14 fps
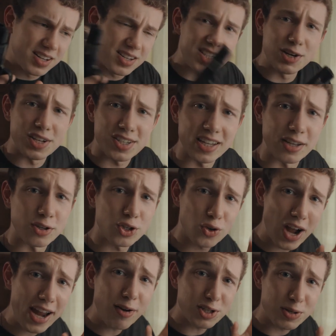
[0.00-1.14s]
Seriously,
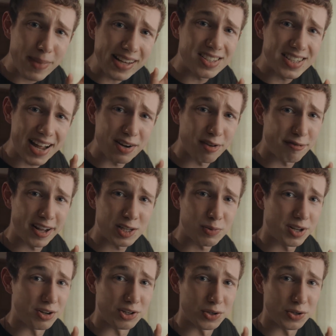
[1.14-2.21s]
try not to make sound effects when you're